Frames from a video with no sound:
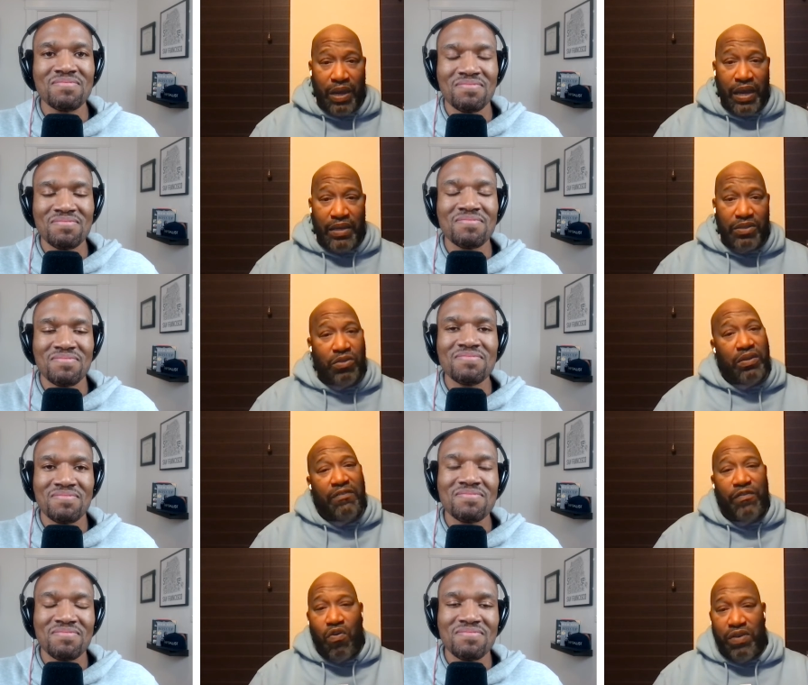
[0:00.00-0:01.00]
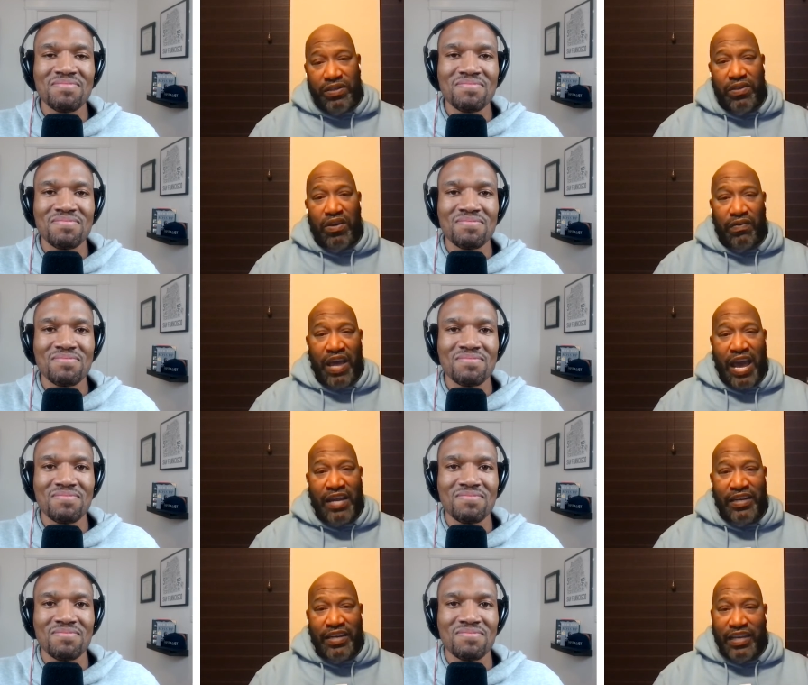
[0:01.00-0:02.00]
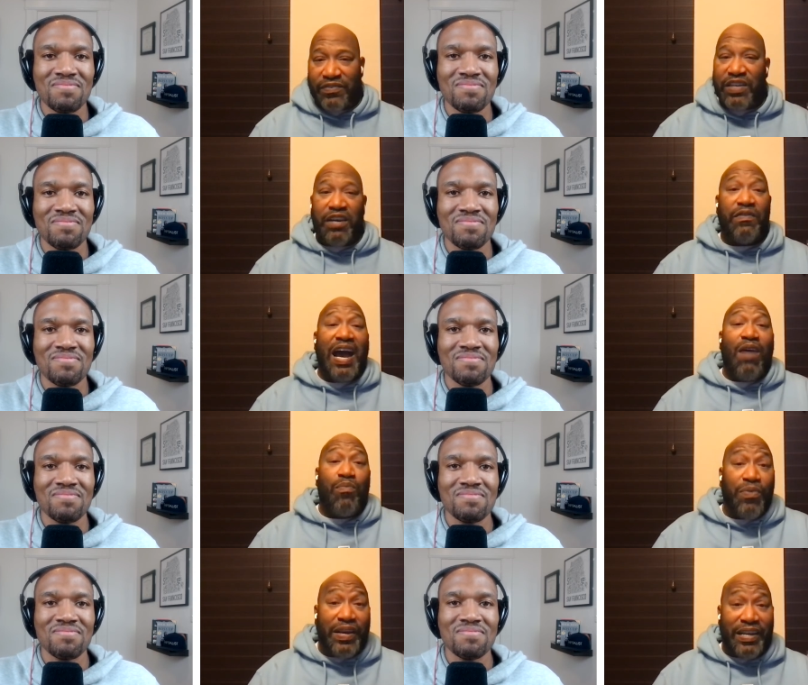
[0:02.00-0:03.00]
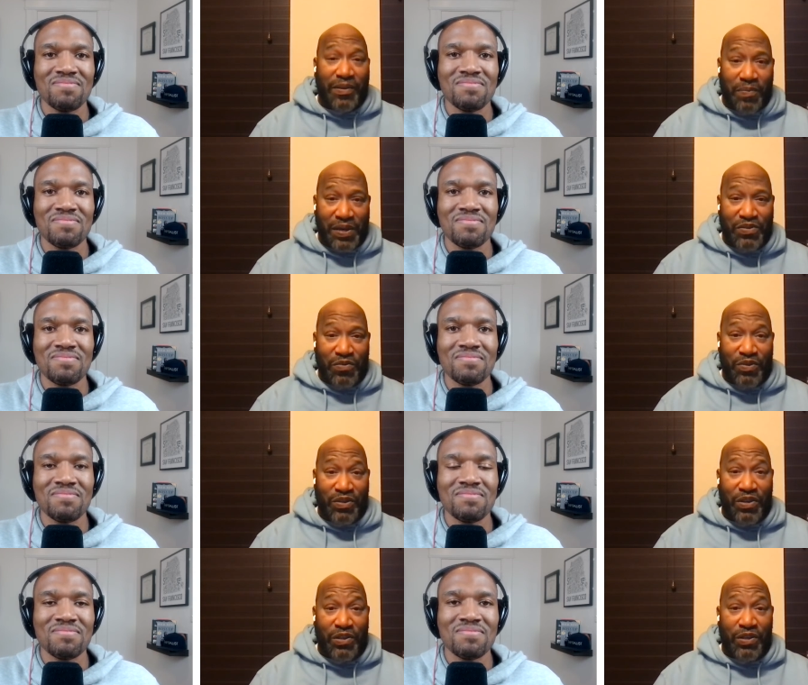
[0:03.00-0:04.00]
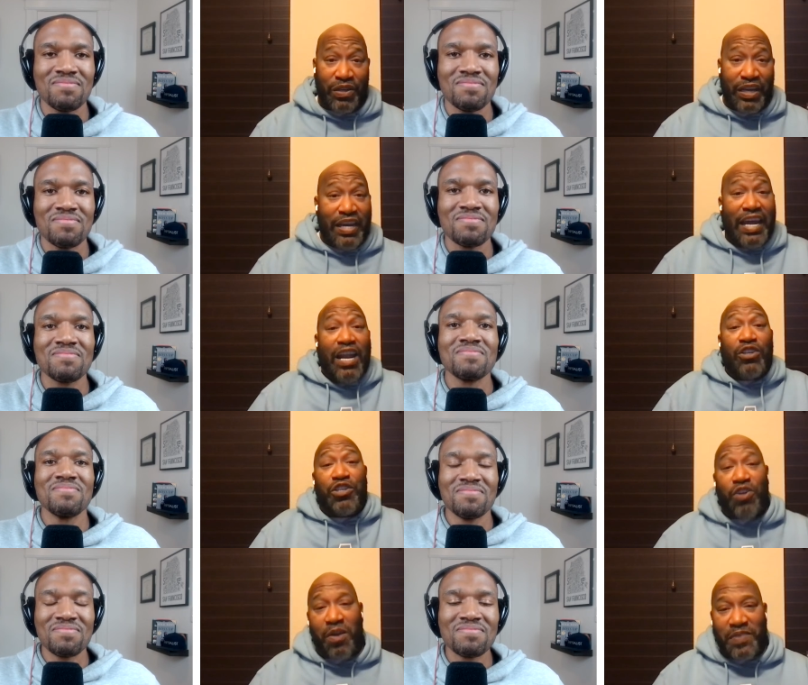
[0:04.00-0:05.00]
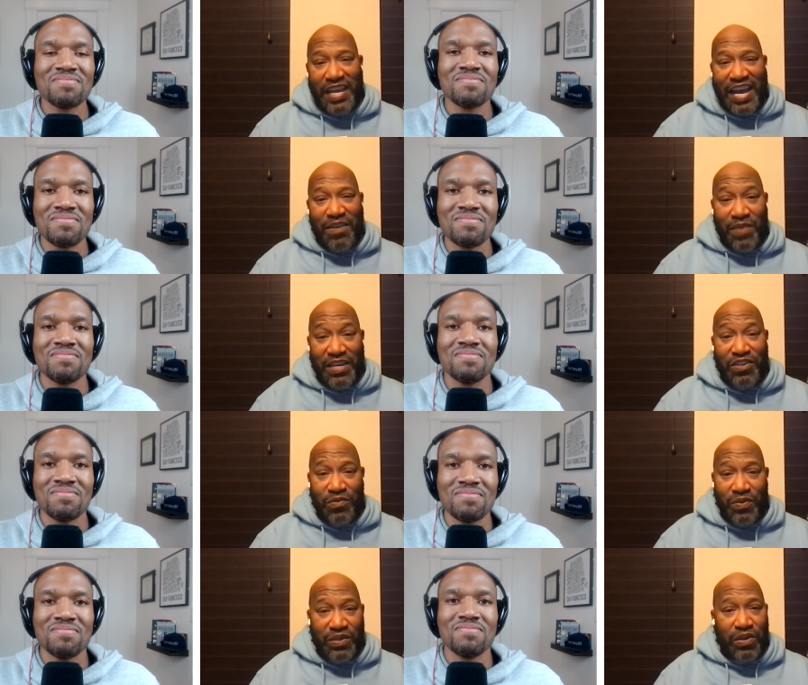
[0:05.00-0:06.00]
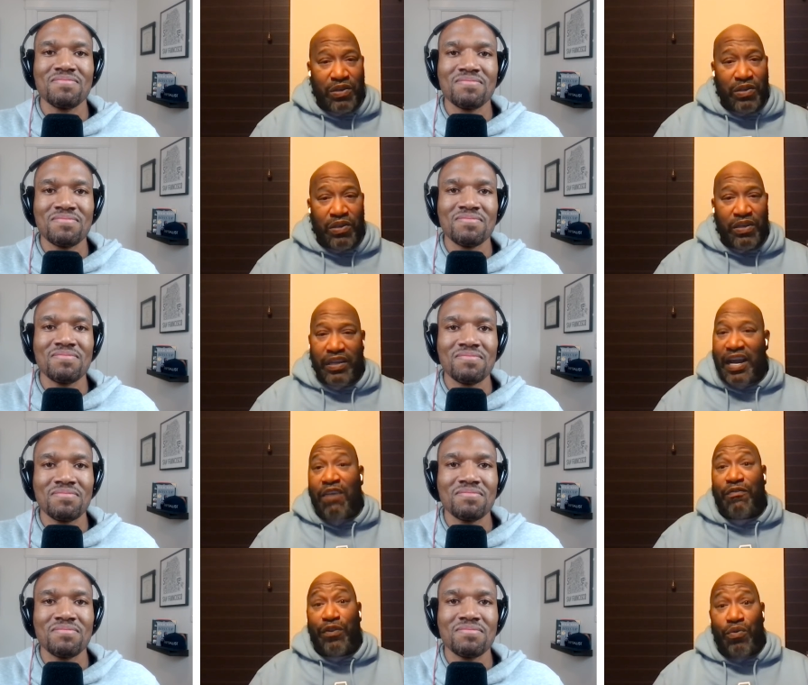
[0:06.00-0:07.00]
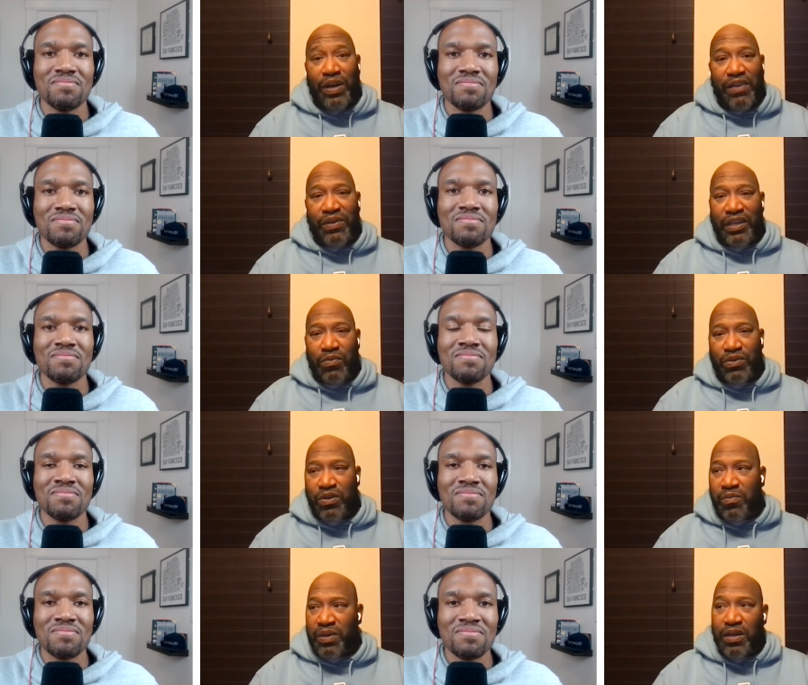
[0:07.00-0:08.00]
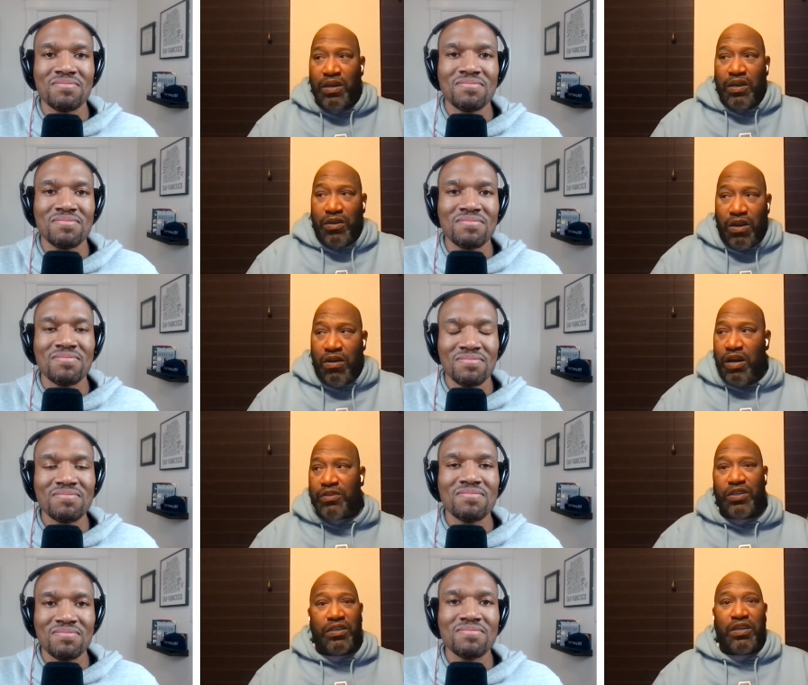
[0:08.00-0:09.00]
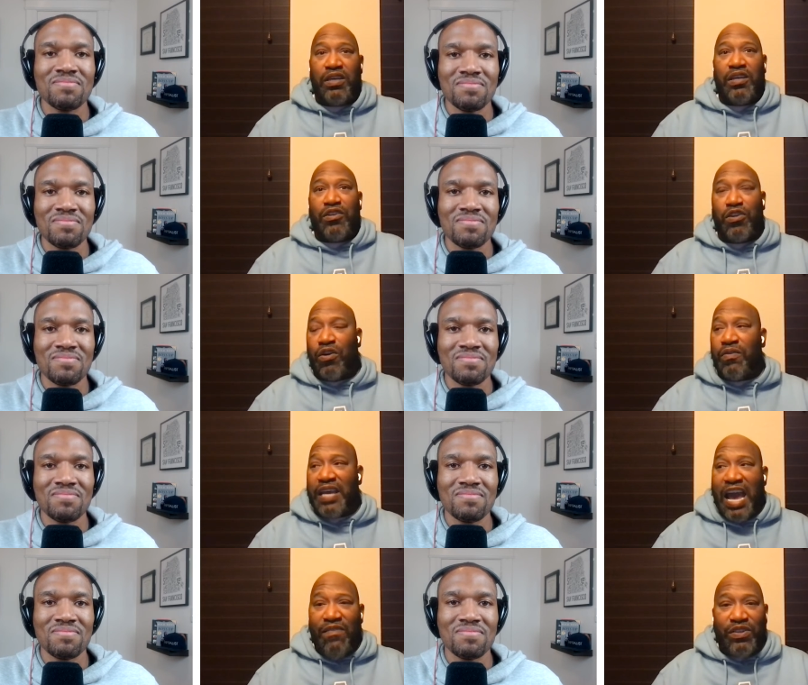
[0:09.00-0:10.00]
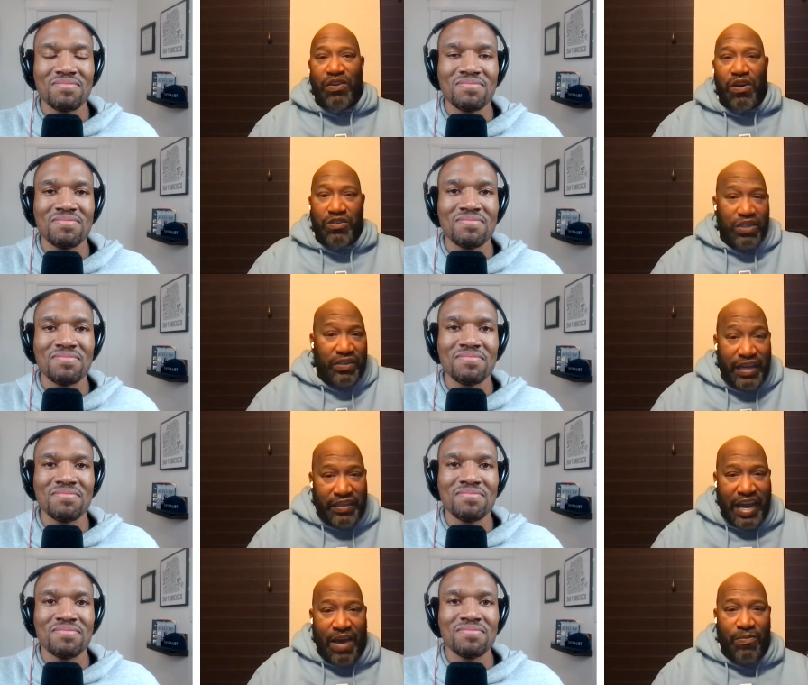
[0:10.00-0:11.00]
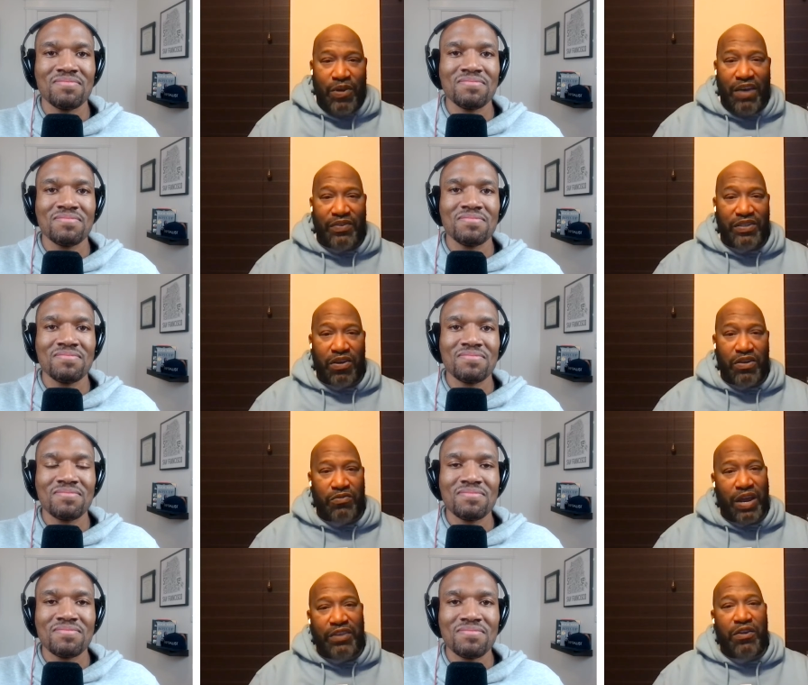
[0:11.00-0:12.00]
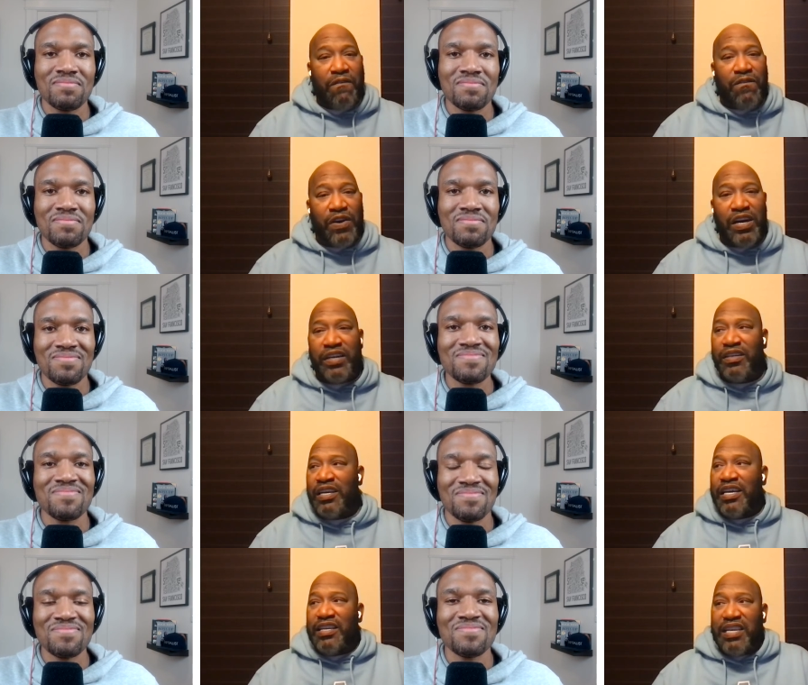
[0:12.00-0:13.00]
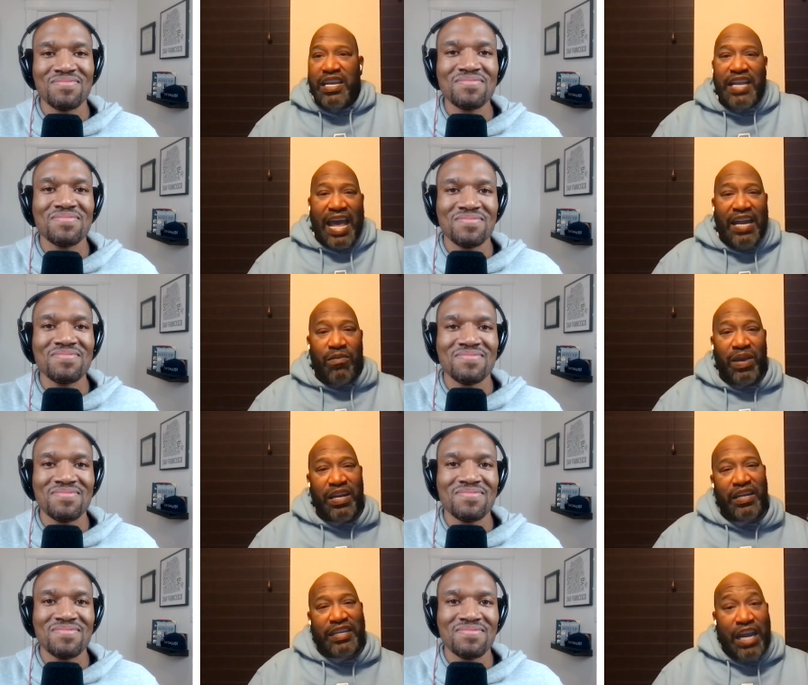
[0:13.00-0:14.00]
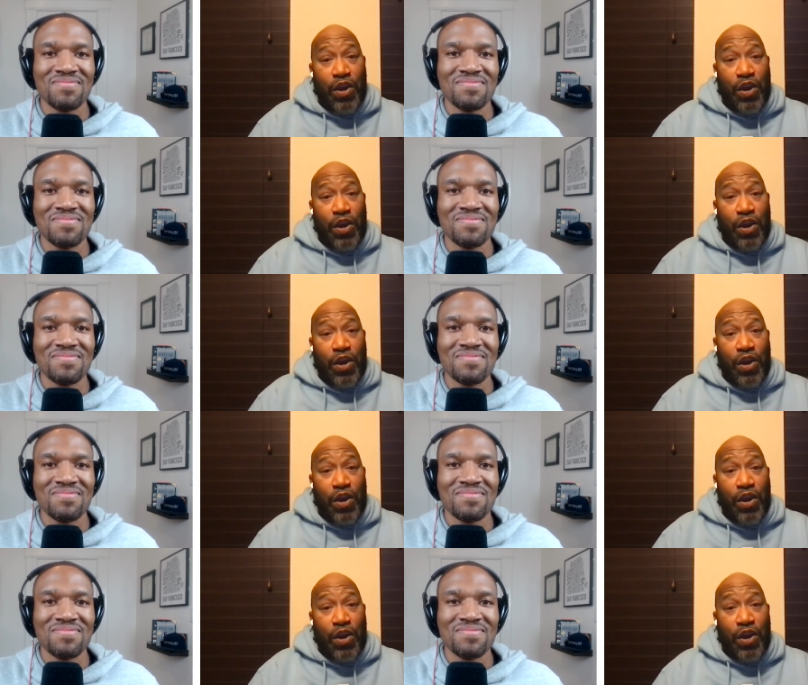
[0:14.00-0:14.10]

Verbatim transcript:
Speaker 1: right? So they focused on that instead of how pretty the picture was going to look and how sharp the animation was going to look and how fluid everything was going to be. No, it just, you know, the avatars, just like the Apple avatars, right? They're fun, neat, animated